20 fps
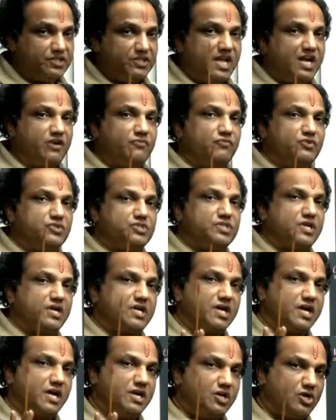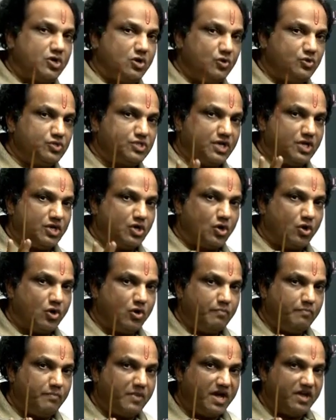That was the conclusion
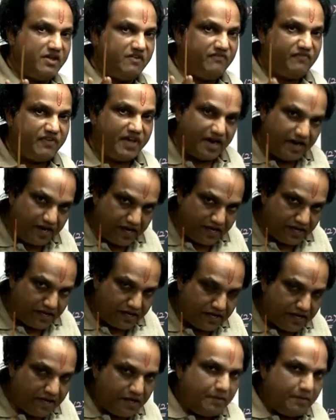drawn by Faraday.